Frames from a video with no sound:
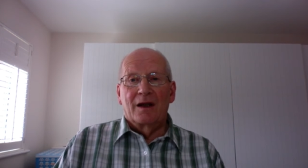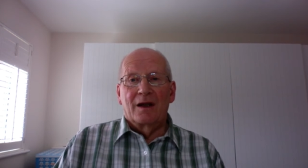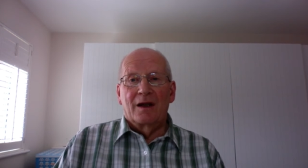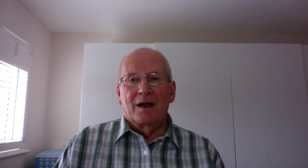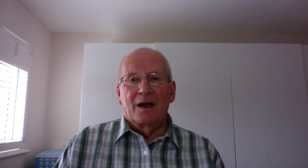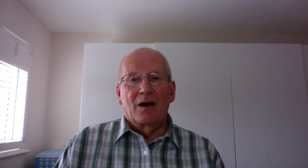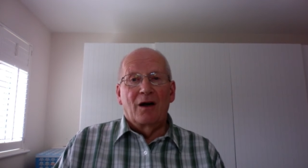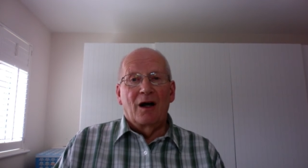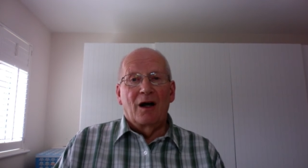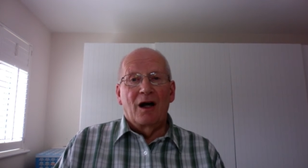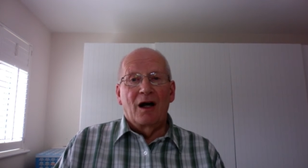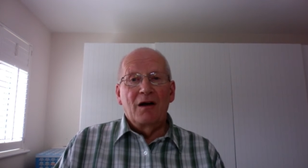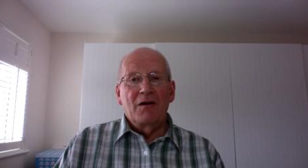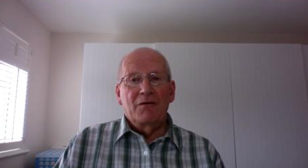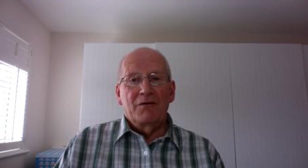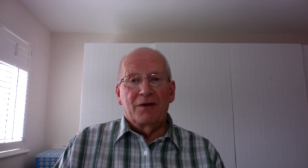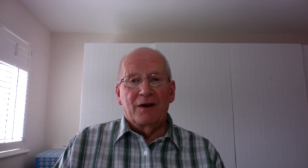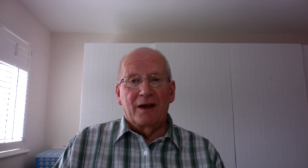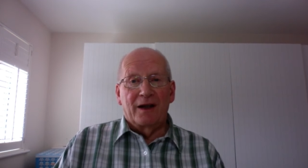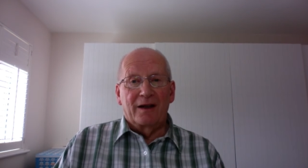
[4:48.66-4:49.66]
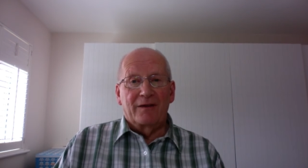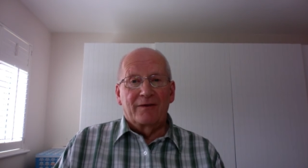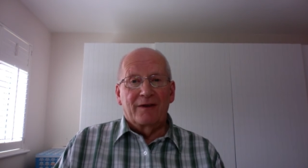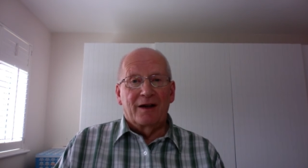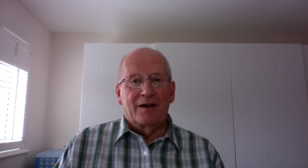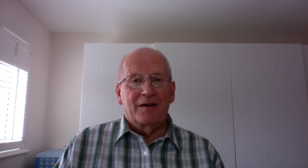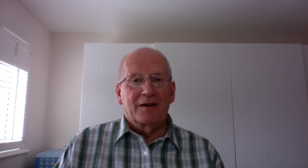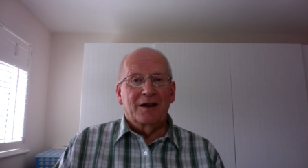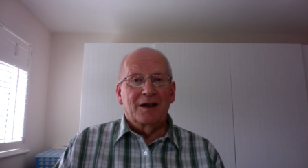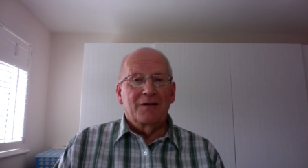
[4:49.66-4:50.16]
Now, hopefully, that
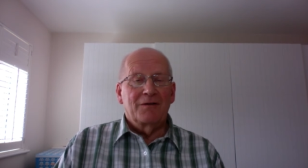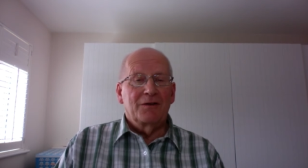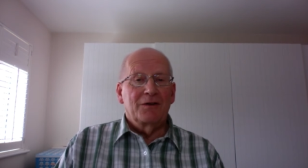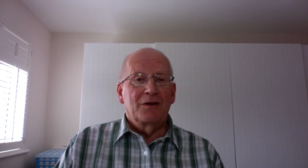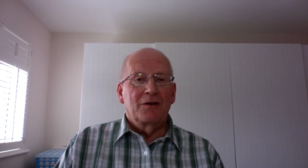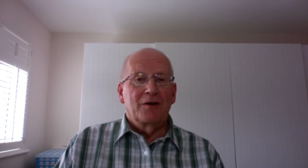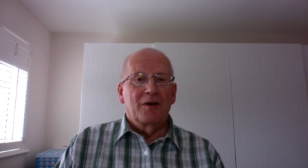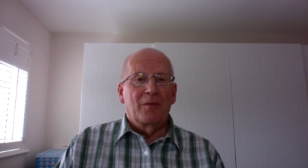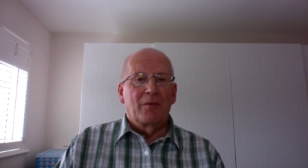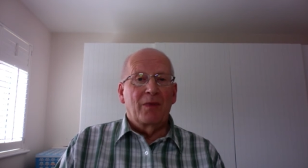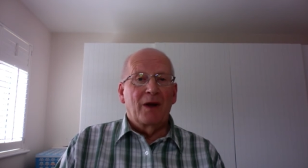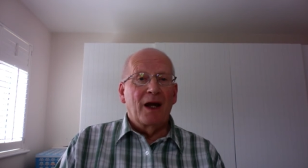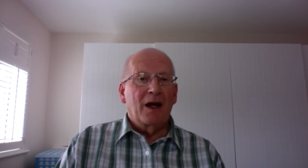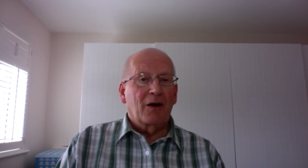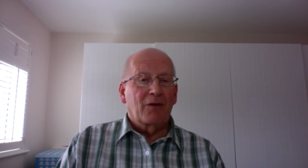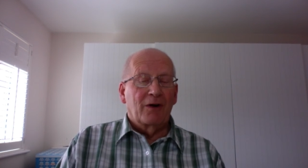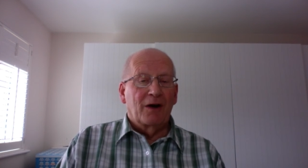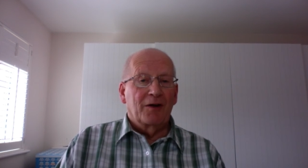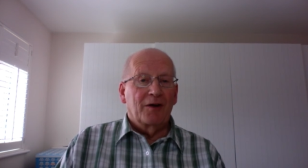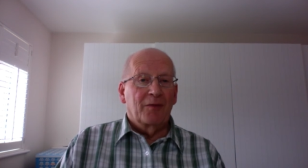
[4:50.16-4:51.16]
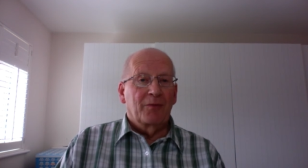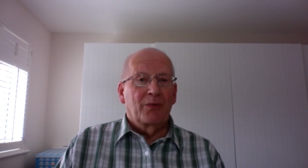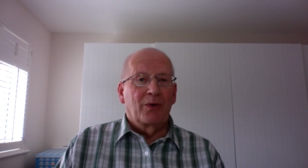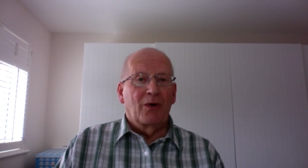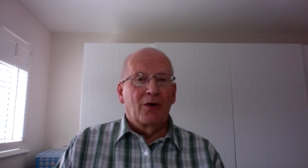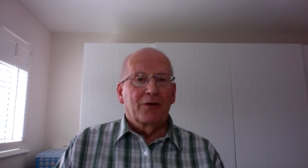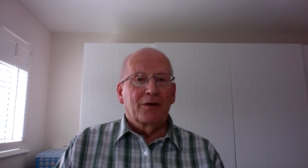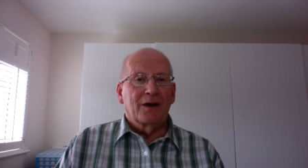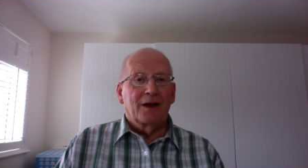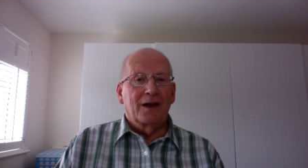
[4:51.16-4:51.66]
has given you the background to
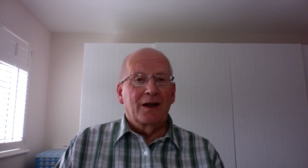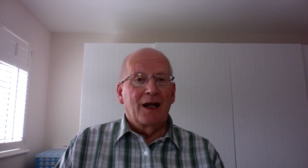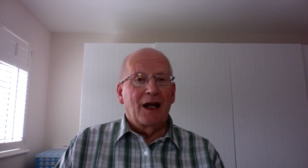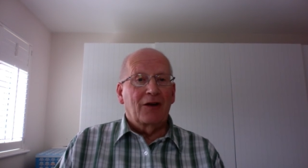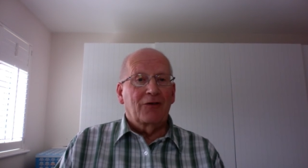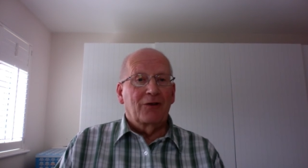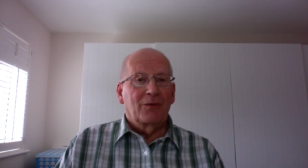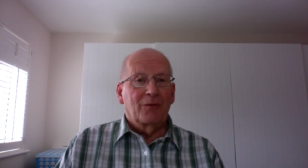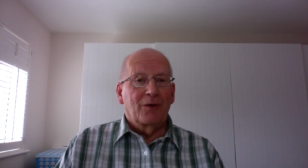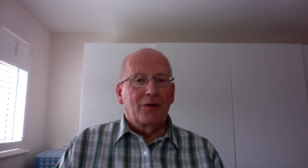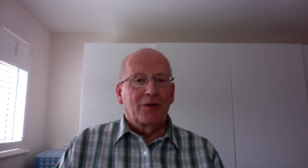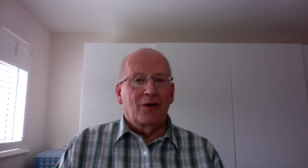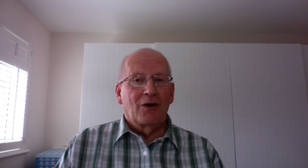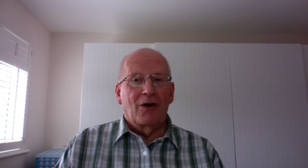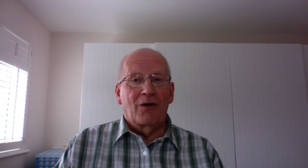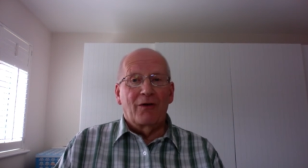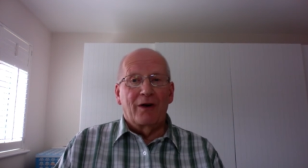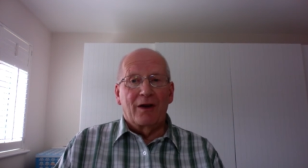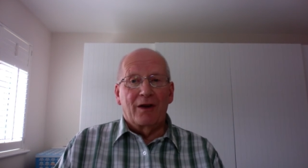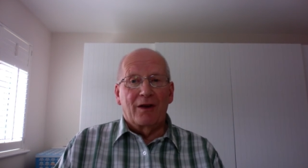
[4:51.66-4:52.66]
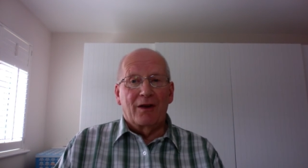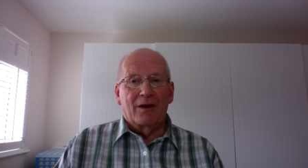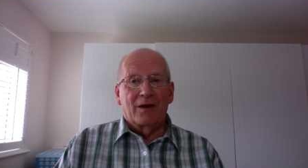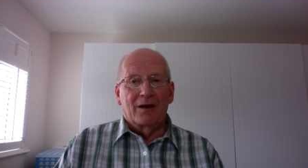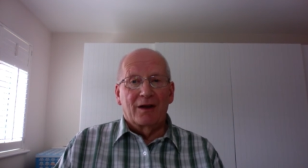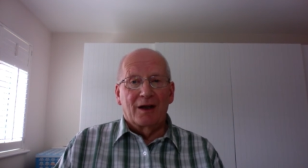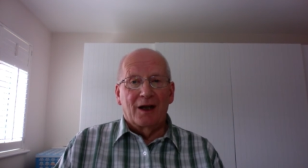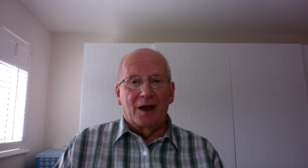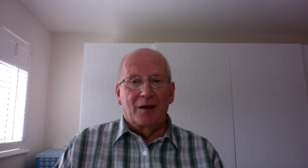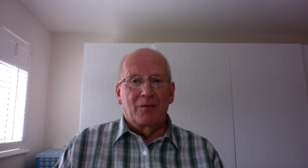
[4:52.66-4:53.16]
Paul's connection with Corinth,
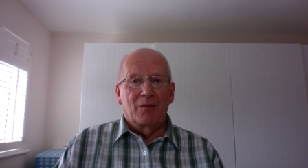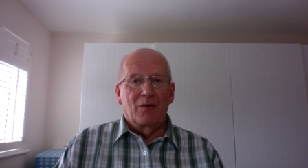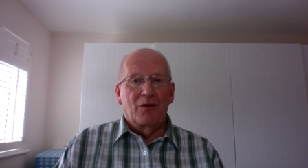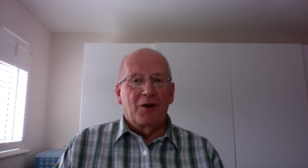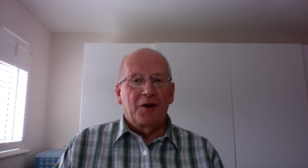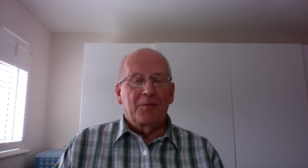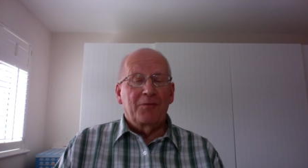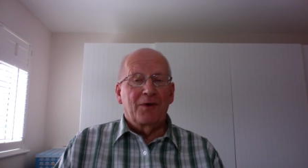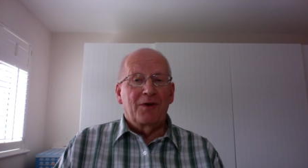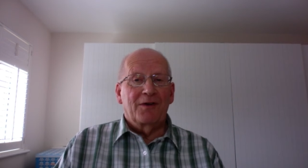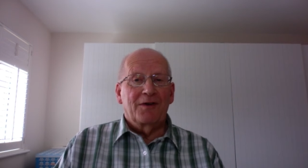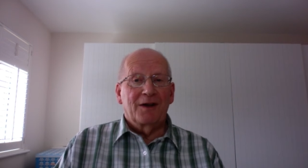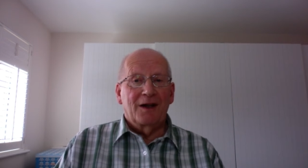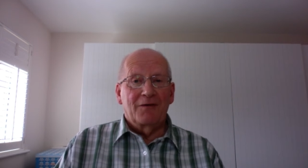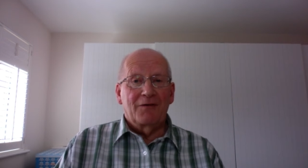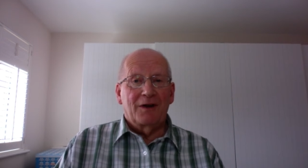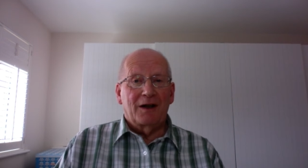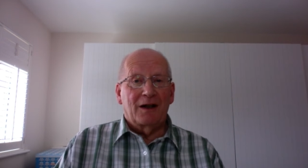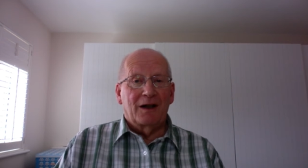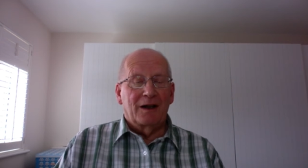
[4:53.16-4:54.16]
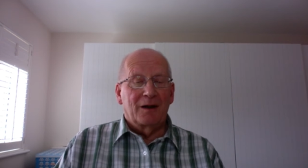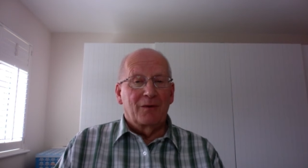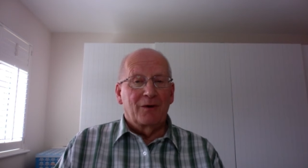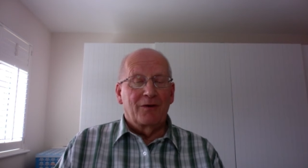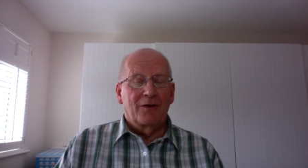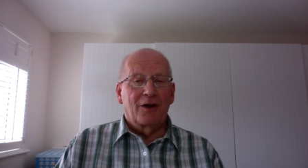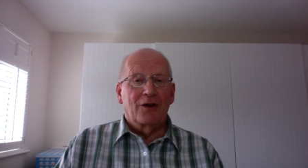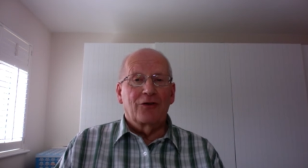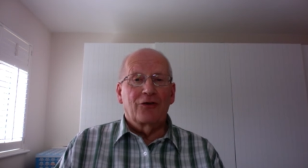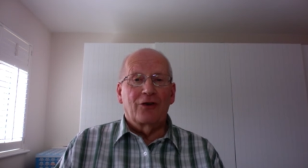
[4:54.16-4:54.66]
and more specifically with
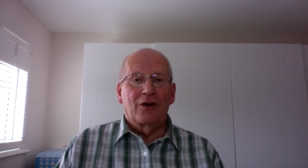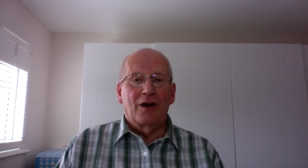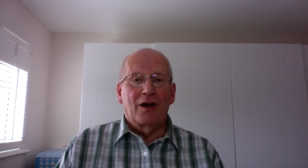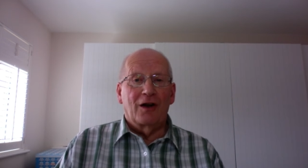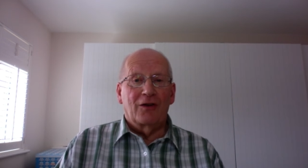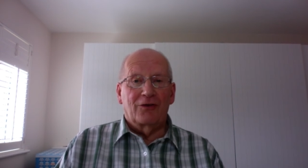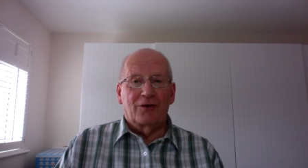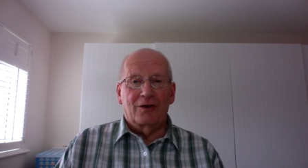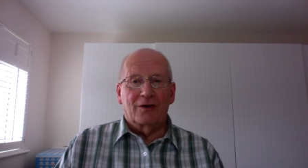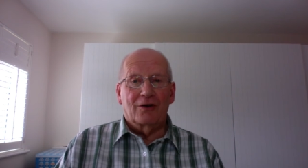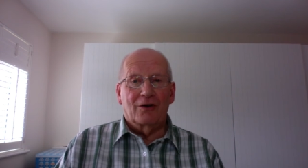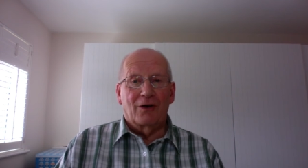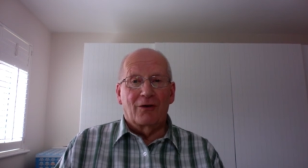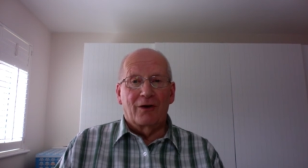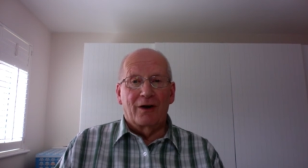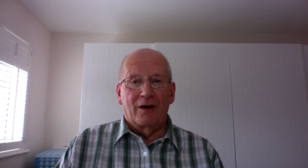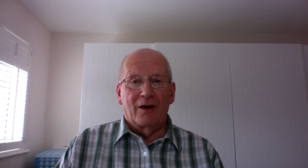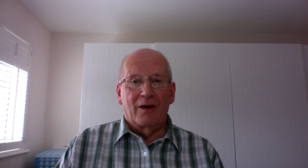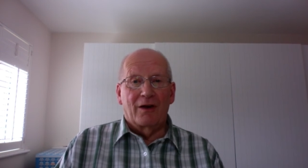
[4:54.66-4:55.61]
the church at Corinth.